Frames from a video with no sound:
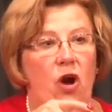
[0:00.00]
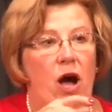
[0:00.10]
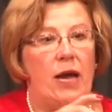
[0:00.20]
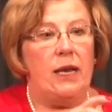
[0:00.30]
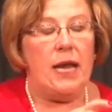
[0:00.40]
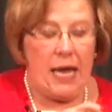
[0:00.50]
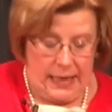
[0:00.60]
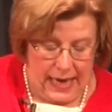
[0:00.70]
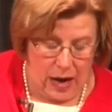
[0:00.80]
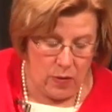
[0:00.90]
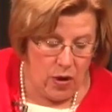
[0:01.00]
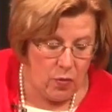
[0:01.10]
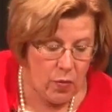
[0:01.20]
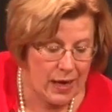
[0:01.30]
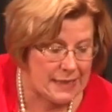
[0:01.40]
on. Now,
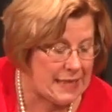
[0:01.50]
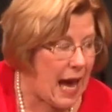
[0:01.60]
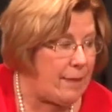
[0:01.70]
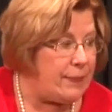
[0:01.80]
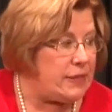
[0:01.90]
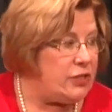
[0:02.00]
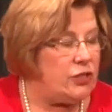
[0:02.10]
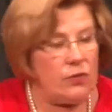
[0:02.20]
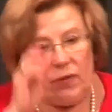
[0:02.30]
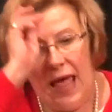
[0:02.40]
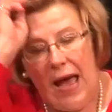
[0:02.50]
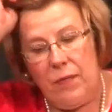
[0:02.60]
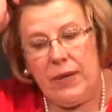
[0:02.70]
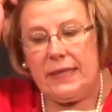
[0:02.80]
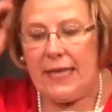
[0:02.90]
what has happened to that
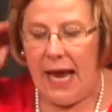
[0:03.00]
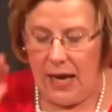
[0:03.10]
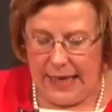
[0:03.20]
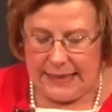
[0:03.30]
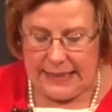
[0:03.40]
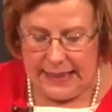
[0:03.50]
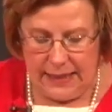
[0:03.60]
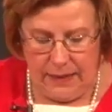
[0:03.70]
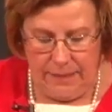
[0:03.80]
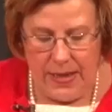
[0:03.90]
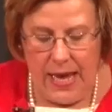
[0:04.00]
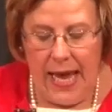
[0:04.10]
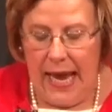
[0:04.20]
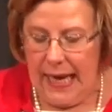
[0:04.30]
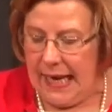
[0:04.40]
one is that I did them,
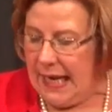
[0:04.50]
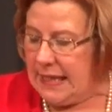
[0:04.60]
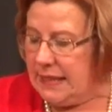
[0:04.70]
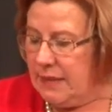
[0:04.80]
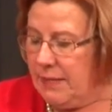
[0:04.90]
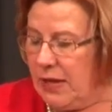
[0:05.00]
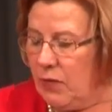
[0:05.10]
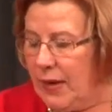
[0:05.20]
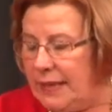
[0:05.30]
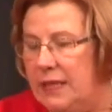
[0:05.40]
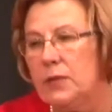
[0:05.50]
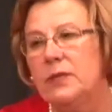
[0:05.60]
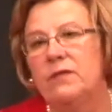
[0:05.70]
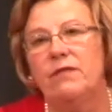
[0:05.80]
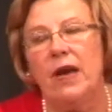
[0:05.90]
and my Oasis
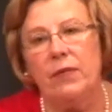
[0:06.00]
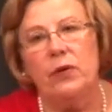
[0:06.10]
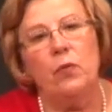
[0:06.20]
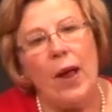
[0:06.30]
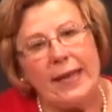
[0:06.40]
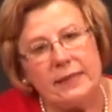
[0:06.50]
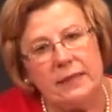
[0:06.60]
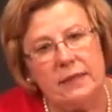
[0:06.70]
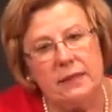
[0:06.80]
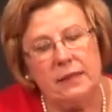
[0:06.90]
was very wet,